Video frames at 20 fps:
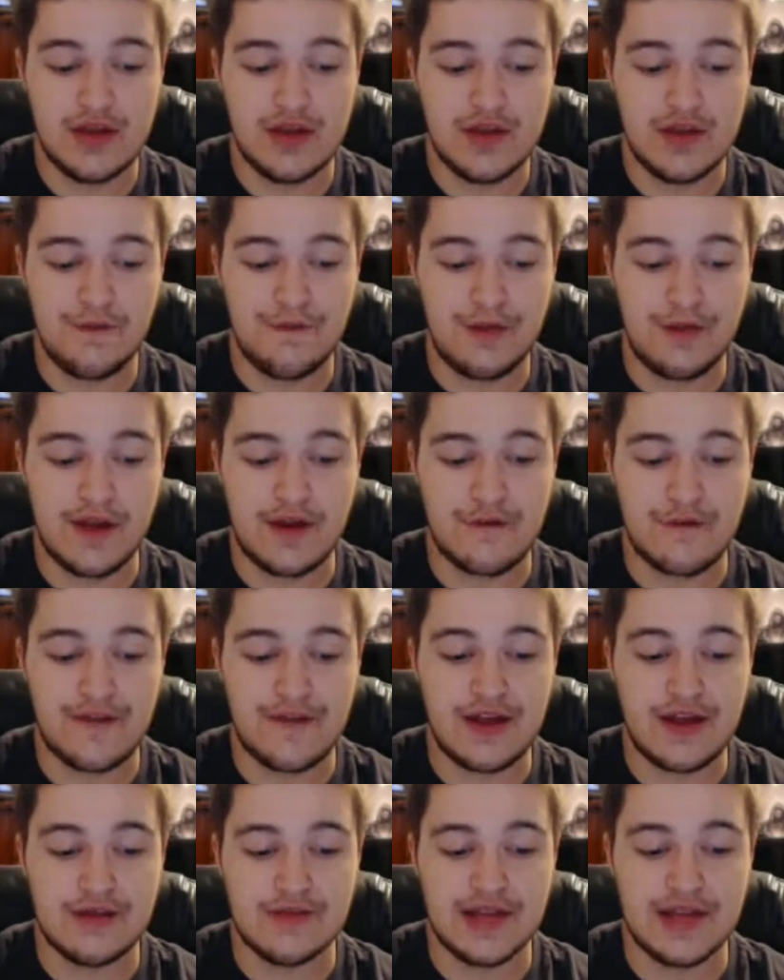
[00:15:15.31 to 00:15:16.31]
the Flair
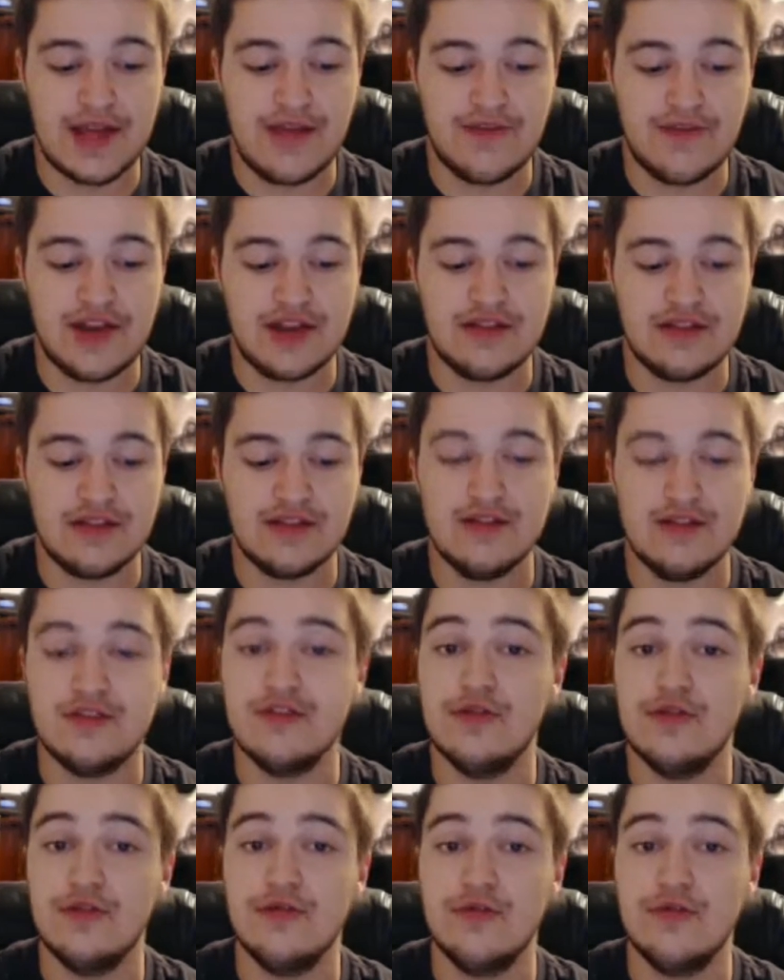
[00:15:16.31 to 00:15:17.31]
family have anything to
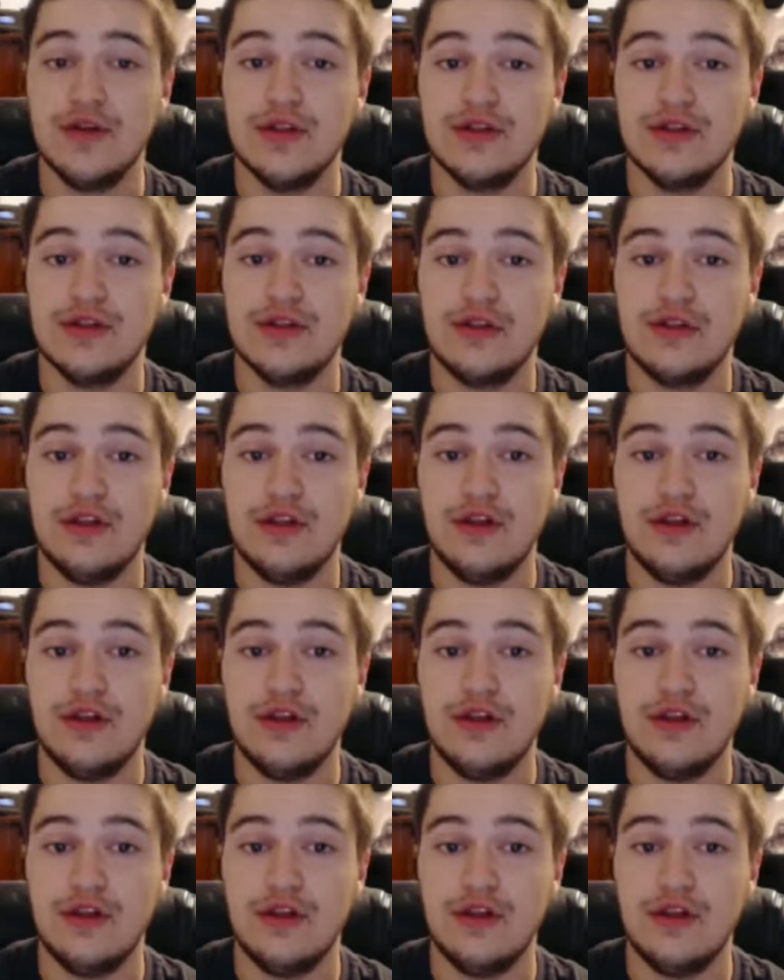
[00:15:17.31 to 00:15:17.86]
do with,